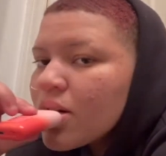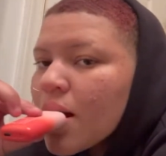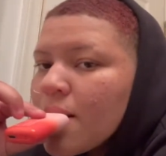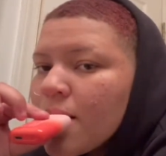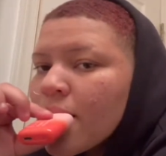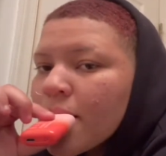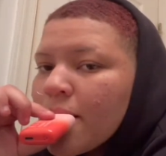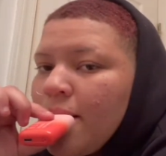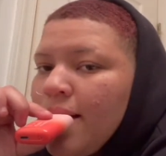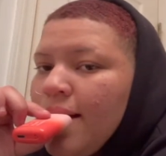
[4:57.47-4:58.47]

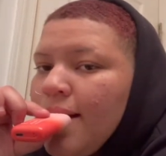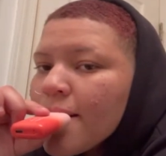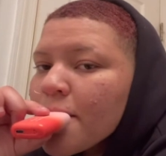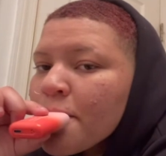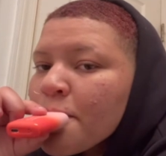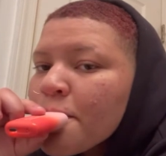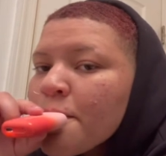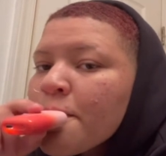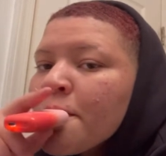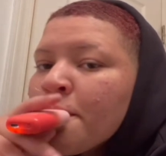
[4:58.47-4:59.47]

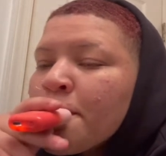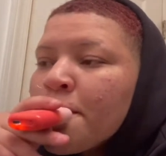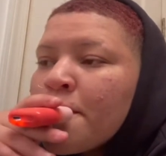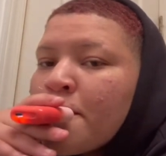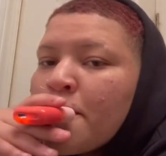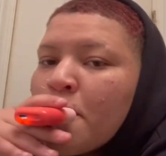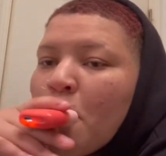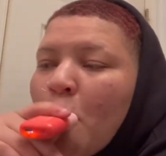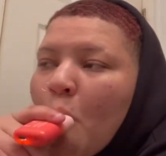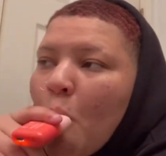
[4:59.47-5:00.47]

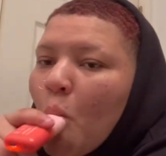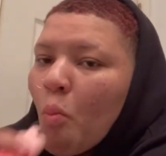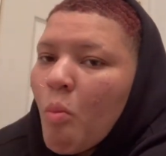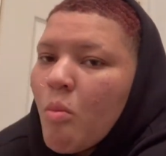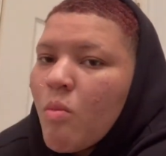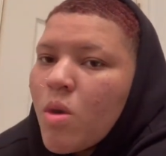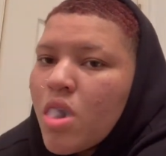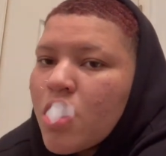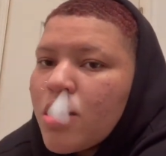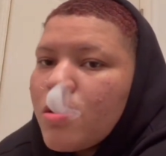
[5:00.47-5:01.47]

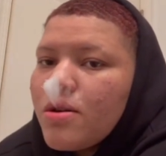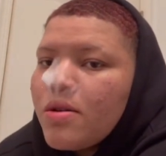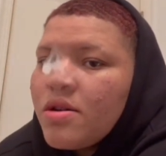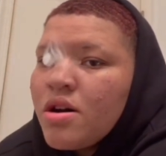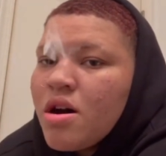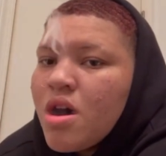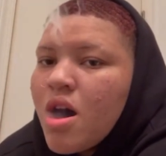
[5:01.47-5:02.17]
Nothing is said.